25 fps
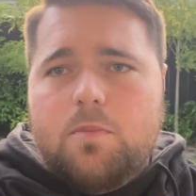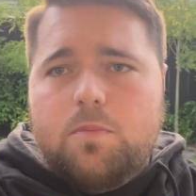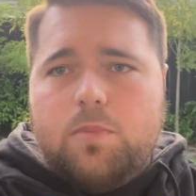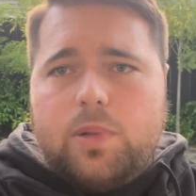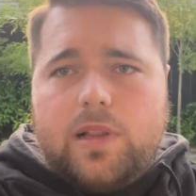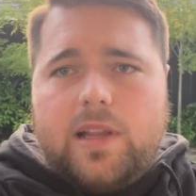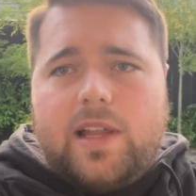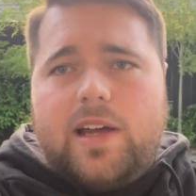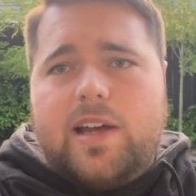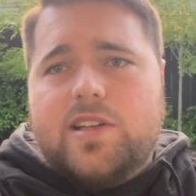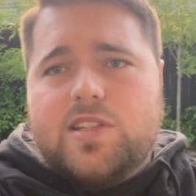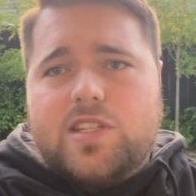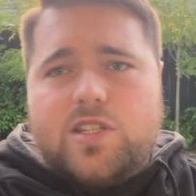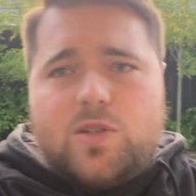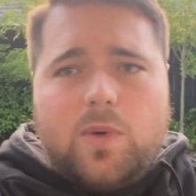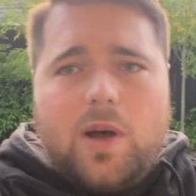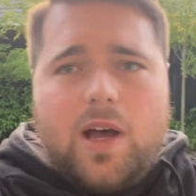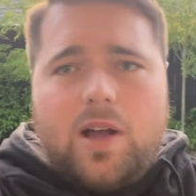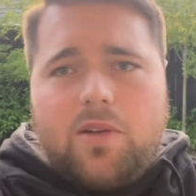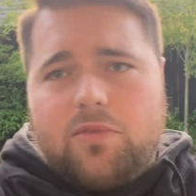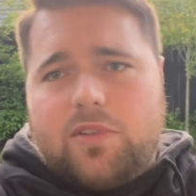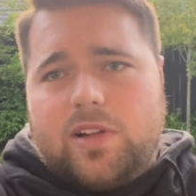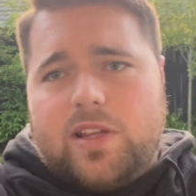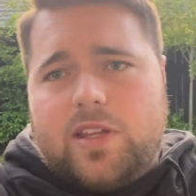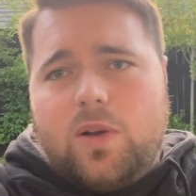players who
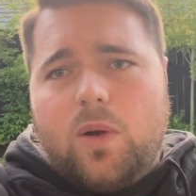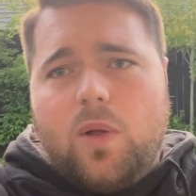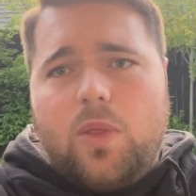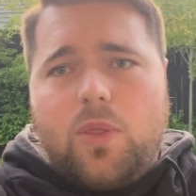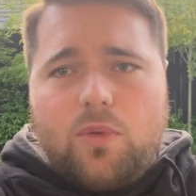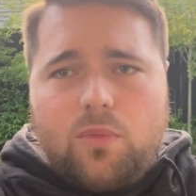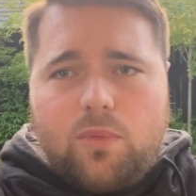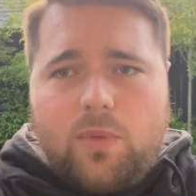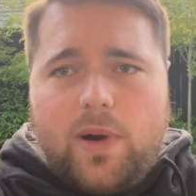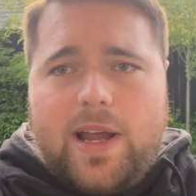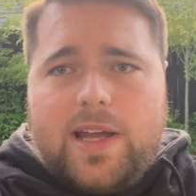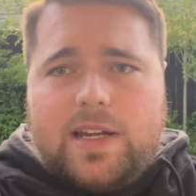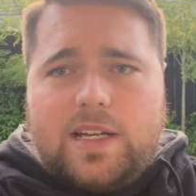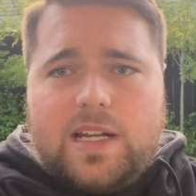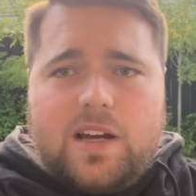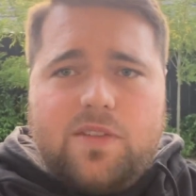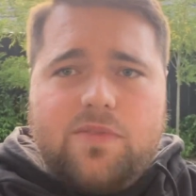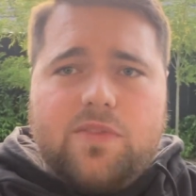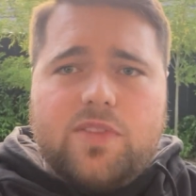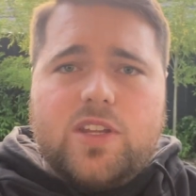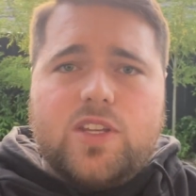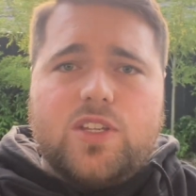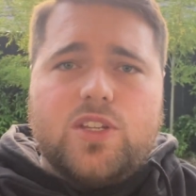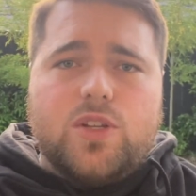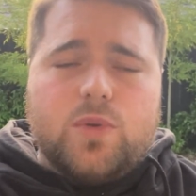aren't really on the radar
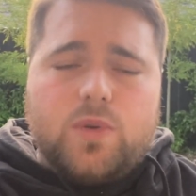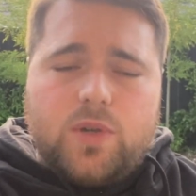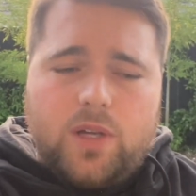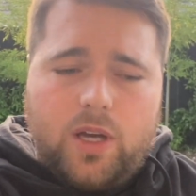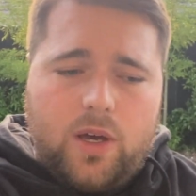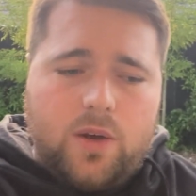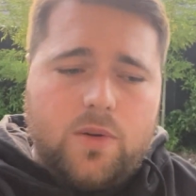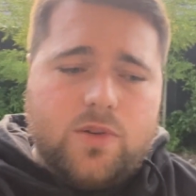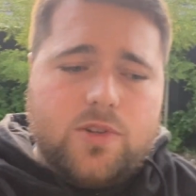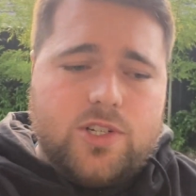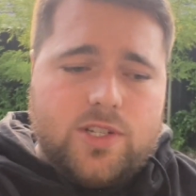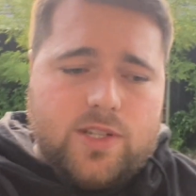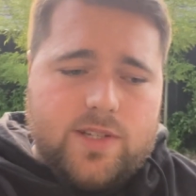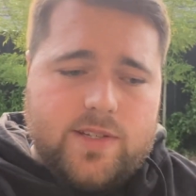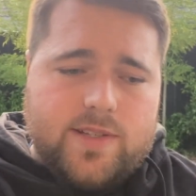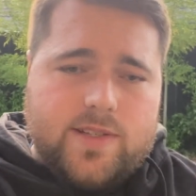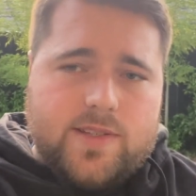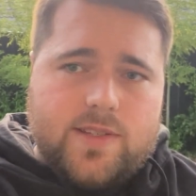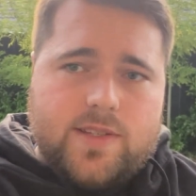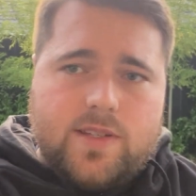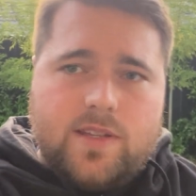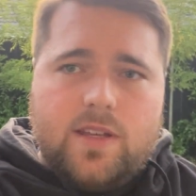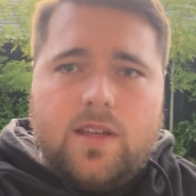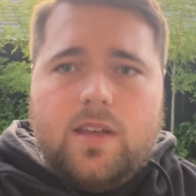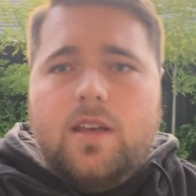for the new
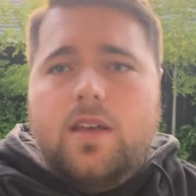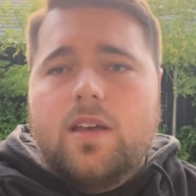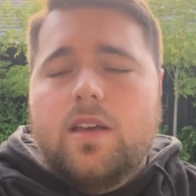coaches.